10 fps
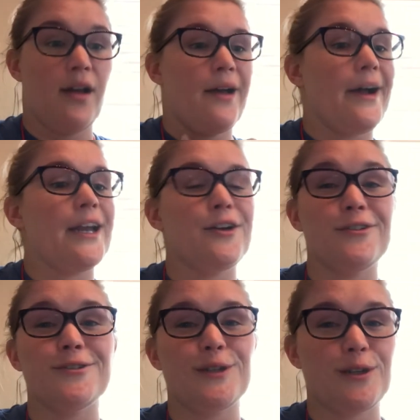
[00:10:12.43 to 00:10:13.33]
I know
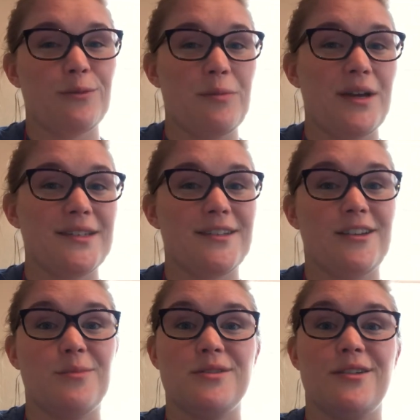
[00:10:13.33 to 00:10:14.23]
you hear me messing
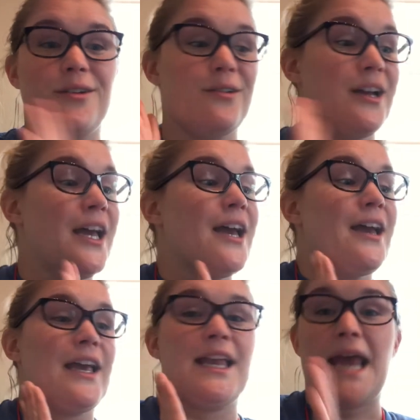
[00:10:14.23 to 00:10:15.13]
up, so
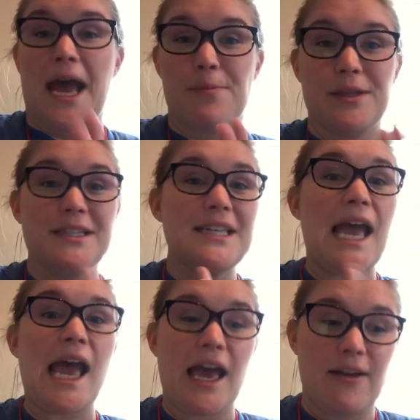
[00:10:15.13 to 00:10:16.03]
it happens to
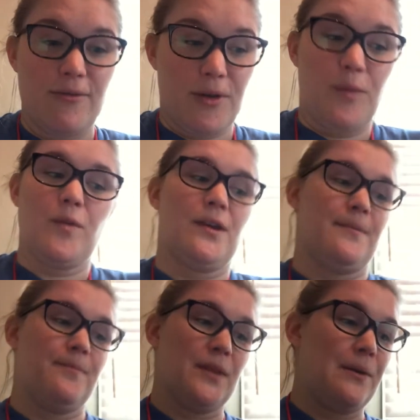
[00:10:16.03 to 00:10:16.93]

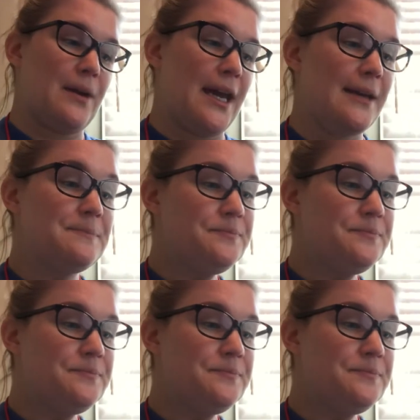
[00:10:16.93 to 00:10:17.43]
everyone, okay?